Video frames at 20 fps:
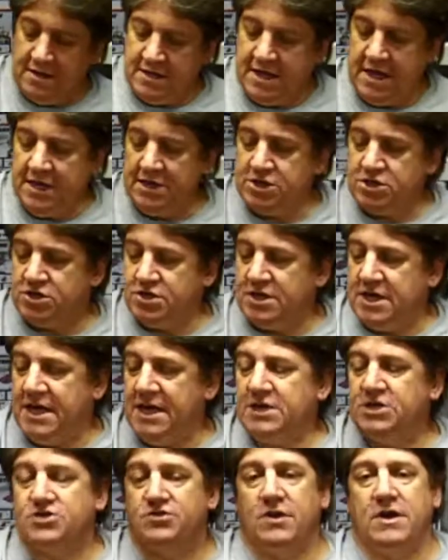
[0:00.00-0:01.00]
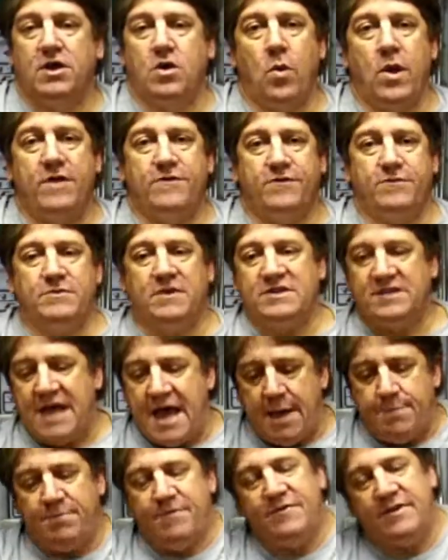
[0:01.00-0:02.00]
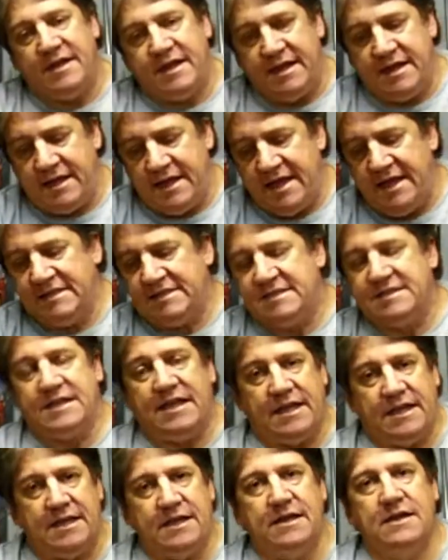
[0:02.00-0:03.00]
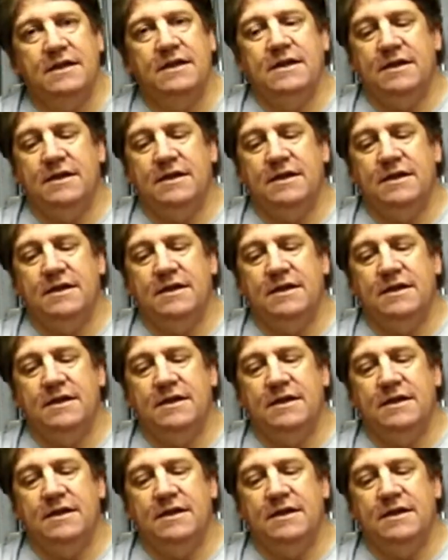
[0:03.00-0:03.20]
heat shrink away from the top of the heat sink